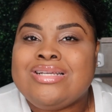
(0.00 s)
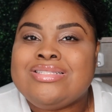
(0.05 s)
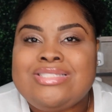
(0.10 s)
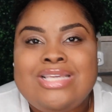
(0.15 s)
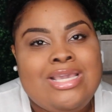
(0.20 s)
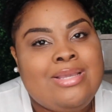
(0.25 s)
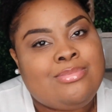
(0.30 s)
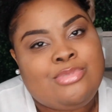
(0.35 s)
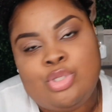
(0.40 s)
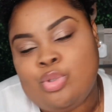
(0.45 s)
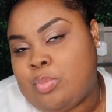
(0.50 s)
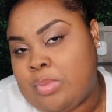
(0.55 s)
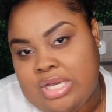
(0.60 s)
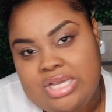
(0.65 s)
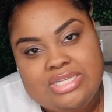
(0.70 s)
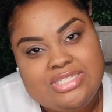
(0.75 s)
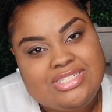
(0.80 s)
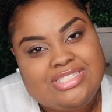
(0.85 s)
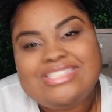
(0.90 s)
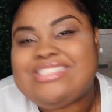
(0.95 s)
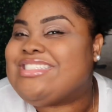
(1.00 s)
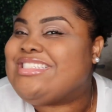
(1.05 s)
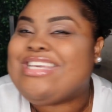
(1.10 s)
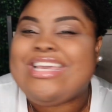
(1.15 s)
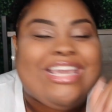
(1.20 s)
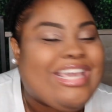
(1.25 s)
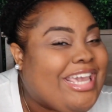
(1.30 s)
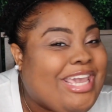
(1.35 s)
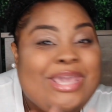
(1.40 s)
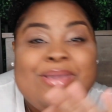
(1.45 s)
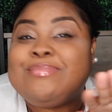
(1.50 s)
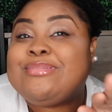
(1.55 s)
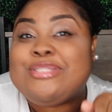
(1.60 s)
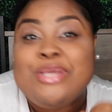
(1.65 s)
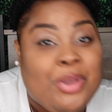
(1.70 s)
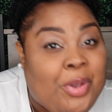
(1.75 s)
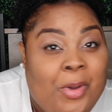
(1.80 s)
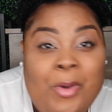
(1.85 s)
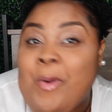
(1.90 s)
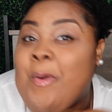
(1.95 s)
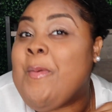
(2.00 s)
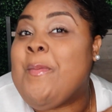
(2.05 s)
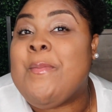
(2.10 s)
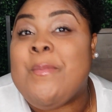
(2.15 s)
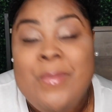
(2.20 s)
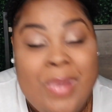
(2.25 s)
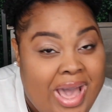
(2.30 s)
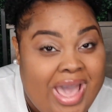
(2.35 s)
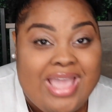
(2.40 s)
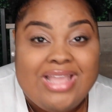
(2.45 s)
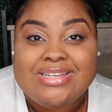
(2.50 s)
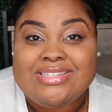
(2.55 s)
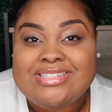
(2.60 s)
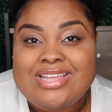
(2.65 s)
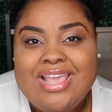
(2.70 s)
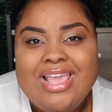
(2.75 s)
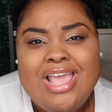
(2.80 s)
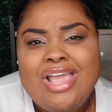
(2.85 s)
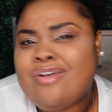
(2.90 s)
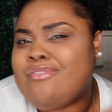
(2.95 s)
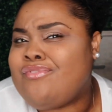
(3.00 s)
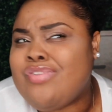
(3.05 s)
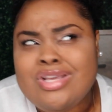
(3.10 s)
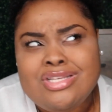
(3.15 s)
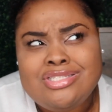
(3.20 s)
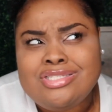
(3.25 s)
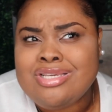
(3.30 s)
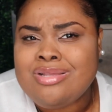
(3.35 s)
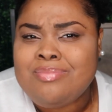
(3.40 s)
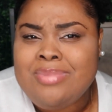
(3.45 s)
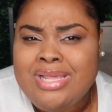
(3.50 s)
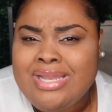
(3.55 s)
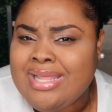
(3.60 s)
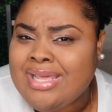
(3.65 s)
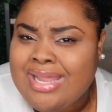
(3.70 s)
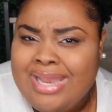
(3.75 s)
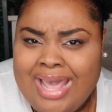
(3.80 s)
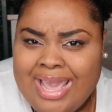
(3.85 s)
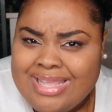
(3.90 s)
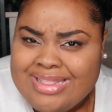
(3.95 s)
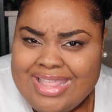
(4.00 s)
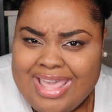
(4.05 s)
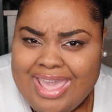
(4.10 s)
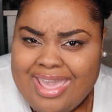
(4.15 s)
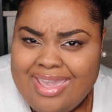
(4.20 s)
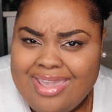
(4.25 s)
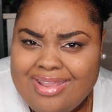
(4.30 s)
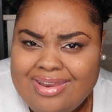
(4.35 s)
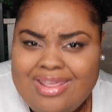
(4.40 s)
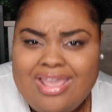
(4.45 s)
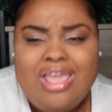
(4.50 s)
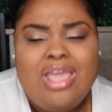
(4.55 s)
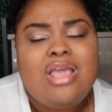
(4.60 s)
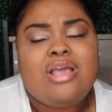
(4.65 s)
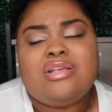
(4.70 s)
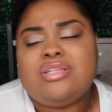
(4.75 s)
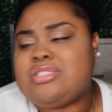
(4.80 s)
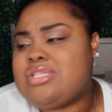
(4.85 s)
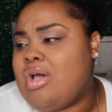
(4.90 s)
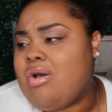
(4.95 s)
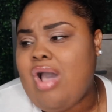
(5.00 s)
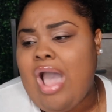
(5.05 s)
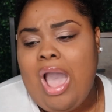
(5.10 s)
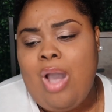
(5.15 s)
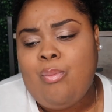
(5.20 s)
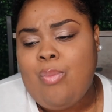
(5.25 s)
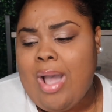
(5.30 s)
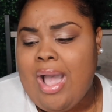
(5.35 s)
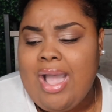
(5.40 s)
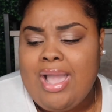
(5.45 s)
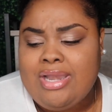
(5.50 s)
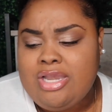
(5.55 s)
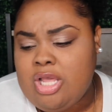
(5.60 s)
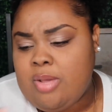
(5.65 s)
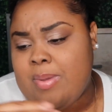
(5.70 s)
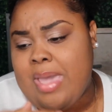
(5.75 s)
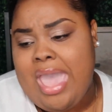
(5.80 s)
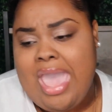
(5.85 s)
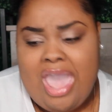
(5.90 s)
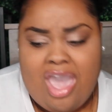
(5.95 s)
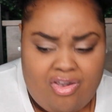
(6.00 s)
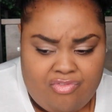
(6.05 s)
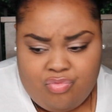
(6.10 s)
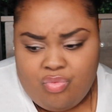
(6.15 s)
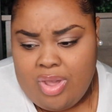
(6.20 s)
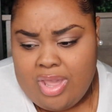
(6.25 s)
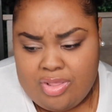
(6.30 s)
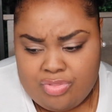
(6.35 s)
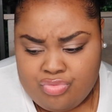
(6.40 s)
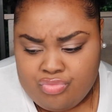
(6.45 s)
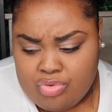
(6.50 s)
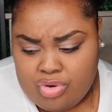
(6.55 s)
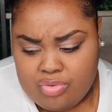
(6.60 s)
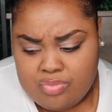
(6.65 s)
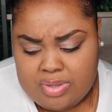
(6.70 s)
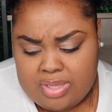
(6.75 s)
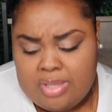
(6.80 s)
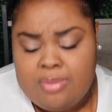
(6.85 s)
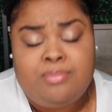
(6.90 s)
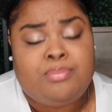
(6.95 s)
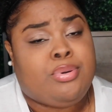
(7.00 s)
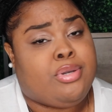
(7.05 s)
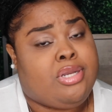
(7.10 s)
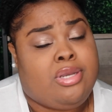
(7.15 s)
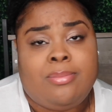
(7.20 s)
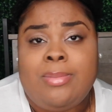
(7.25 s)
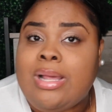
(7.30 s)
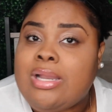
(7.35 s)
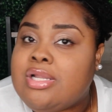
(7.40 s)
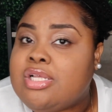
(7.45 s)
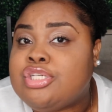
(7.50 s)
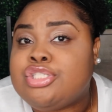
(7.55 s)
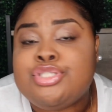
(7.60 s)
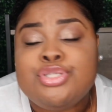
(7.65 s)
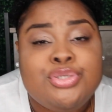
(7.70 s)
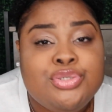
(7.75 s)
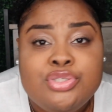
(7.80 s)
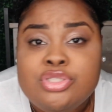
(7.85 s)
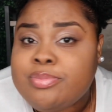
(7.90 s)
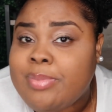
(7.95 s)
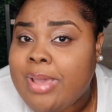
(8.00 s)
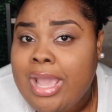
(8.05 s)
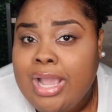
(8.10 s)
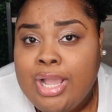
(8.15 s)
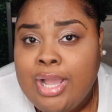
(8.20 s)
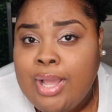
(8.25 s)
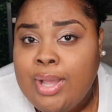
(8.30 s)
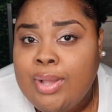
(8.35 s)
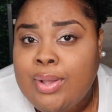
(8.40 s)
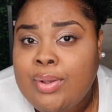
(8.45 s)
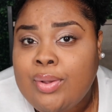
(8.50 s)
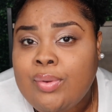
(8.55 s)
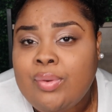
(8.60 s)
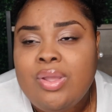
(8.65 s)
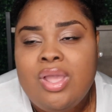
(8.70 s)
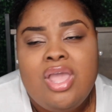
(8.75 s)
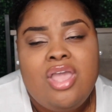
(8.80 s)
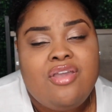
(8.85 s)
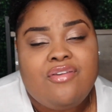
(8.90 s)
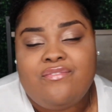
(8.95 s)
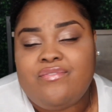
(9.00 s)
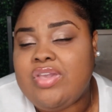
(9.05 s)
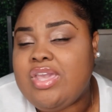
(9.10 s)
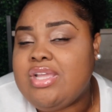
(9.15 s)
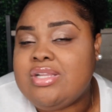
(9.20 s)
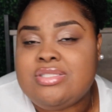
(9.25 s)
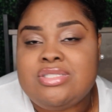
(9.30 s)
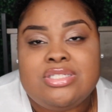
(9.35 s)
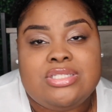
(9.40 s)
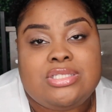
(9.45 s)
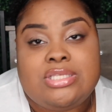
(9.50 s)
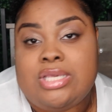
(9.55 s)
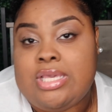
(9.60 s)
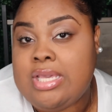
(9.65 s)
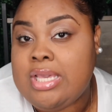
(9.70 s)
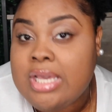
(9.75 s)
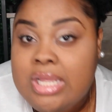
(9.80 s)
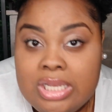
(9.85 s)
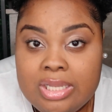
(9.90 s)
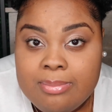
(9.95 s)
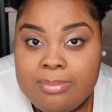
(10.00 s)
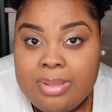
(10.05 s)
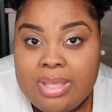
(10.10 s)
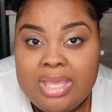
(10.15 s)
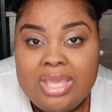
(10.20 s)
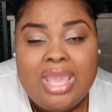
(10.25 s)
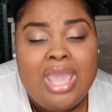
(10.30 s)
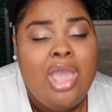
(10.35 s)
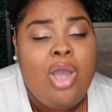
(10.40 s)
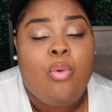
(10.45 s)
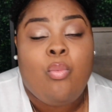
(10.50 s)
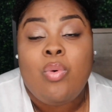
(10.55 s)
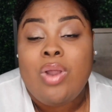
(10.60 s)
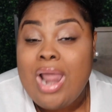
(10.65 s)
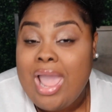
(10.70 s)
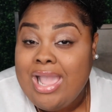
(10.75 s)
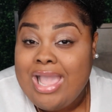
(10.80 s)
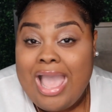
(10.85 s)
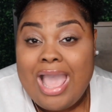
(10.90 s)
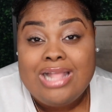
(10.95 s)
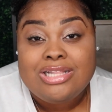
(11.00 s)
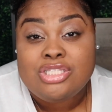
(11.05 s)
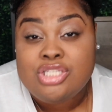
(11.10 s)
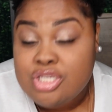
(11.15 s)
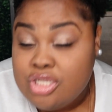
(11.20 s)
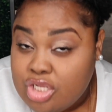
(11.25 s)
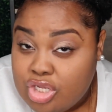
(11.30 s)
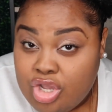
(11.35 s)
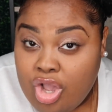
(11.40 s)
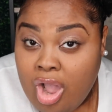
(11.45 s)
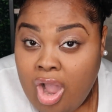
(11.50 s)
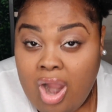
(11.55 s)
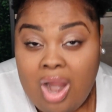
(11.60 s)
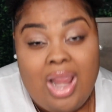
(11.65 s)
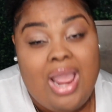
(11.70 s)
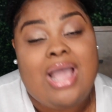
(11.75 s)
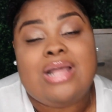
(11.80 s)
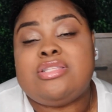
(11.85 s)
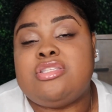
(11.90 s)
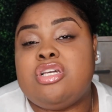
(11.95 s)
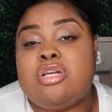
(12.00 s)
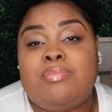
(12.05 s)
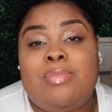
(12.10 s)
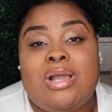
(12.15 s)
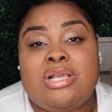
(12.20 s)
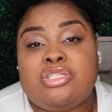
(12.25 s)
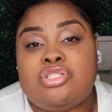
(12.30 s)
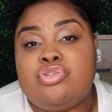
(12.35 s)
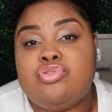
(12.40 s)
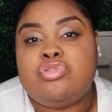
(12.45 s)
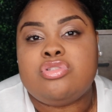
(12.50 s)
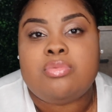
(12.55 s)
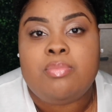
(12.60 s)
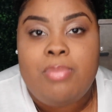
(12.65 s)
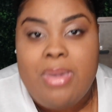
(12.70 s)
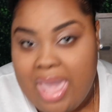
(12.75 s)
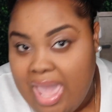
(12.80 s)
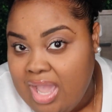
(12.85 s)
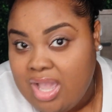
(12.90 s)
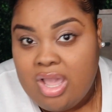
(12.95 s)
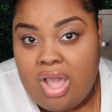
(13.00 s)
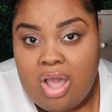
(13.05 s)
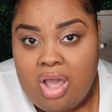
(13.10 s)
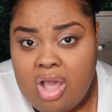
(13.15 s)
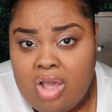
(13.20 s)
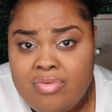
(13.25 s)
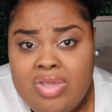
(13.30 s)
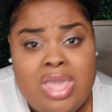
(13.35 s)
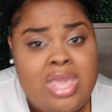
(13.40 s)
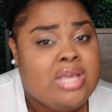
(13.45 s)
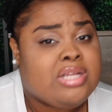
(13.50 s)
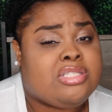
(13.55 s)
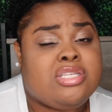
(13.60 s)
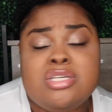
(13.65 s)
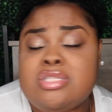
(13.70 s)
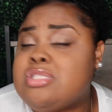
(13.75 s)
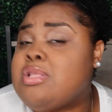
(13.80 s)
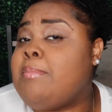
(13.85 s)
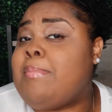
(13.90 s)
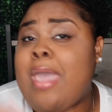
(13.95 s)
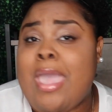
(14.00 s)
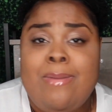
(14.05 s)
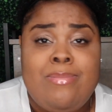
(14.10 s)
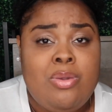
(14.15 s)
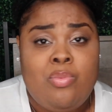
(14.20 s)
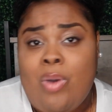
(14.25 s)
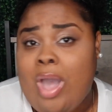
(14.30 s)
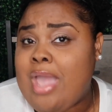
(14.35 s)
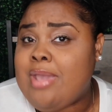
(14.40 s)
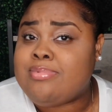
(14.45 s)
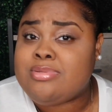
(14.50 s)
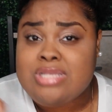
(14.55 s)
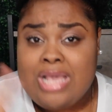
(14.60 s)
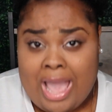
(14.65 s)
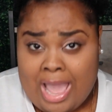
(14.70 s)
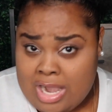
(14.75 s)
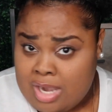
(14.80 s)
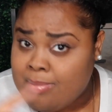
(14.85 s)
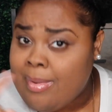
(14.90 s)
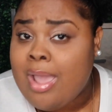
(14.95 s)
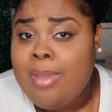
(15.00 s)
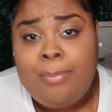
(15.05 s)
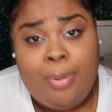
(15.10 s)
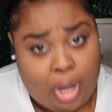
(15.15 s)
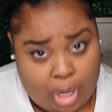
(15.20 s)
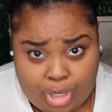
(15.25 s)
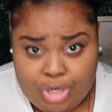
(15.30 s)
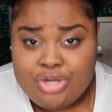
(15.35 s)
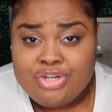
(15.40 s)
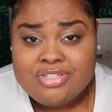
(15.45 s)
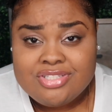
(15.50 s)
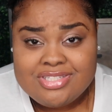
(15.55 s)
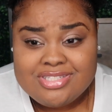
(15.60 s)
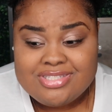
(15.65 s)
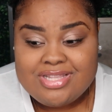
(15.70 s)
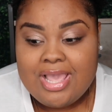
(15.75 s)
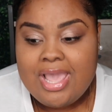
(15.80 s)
team too much. Team too much. Foot shouldn't be looking like that. So I wind up halfway through it, putting my little shoes back on. Feet just killing me. When I got to the car, I took my shoes back off, took the baby wipes out of my purse,